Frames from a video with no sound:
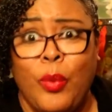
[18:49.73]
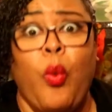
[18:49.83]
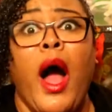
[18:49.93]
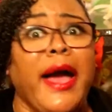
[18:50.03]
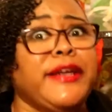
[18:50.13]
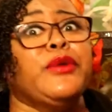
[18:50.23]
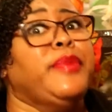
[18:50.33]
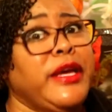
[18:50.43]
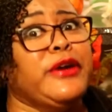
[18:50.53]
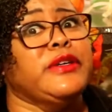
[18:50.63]
wine or
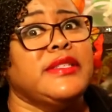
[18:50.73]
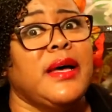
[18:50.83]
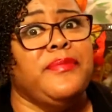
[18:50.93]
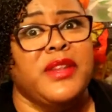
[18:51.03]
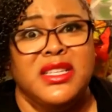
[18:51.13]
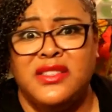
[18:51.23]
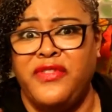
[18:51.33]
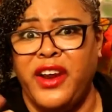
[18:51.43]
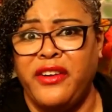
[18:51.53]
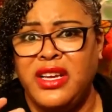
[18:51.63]
beer or something. It's
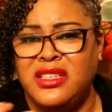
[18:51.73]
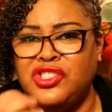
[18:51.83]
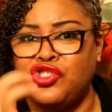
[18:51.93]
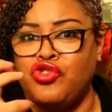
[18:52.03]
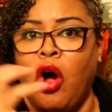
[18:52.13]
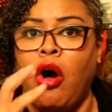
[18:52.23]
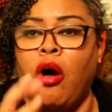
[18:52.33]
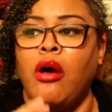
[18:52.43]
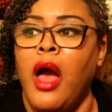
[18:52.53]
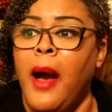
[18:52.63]
very
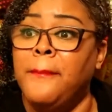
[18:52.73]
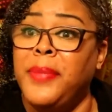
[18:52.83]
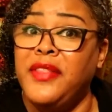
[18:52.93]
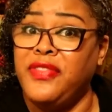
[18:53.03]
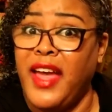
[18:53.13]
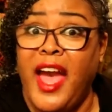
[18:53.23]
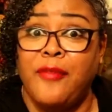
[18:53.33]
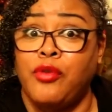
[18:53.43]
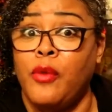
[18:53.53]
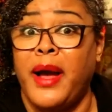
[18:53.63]
strong, but they
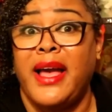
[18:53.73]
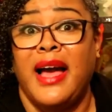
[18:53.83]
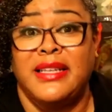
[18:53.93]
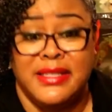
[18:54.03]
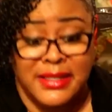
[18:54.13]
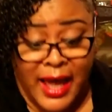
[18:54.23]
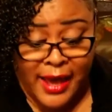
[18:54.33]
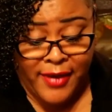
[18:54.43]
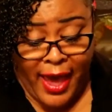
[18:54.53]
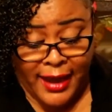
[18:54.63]
have probiotics,
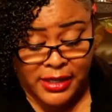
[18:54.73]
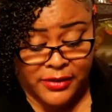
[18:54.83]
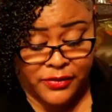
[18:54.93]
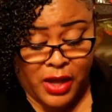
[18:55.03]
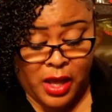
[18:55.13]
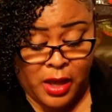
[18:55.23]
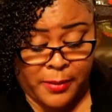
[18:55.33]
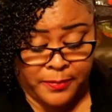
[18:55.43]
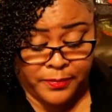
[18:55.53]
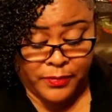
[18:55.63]
live active
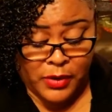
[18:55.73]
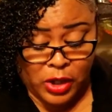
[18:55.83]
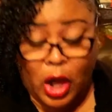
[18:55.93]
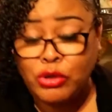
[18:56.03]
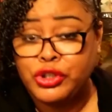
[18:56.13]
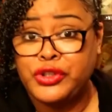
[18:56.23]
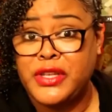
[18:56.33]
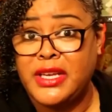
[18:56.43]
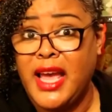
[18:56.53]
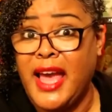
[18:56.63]
um,
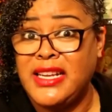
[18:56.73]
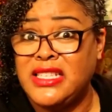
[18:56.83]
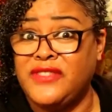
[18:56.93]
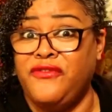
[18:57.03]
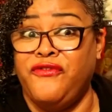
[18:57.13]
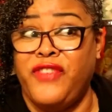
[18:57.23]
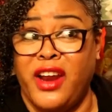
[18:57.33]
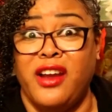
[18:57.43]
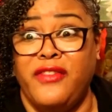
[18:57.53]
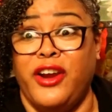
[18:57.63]
cultures in it and it's
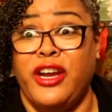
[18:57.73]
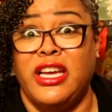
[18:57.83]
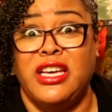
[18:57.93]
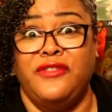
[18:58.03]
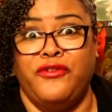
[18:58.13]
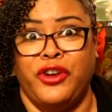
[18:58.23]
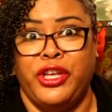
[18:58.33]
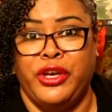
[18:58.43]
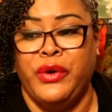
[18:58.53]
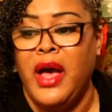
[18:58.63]
very very good for
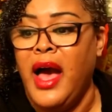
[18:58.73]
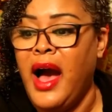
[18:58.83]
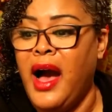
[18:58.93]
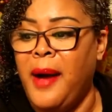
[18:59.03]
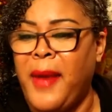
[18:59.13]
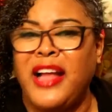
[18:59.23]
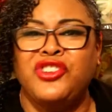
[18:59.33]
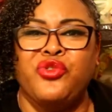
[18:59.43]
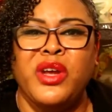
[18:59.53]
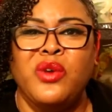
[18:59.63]
you um,
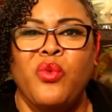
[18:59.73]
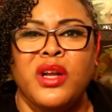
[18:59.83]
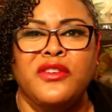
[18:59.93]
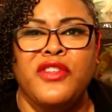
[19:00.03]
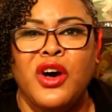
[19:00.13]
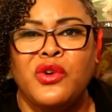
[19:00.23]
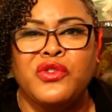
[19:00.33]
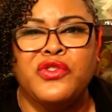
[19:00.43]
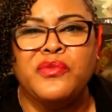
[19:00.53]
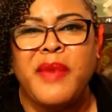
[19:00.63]
I drink one of
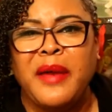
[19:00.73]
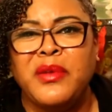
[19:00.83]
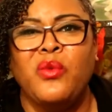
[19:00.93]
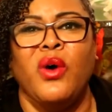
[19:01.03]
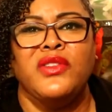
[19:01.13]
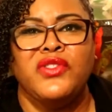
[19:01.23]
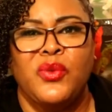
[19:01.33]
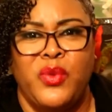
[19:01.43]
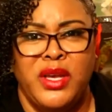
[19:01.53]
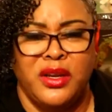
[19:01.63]
those maybe once
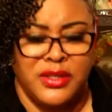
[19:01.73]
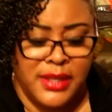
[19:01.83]
a week or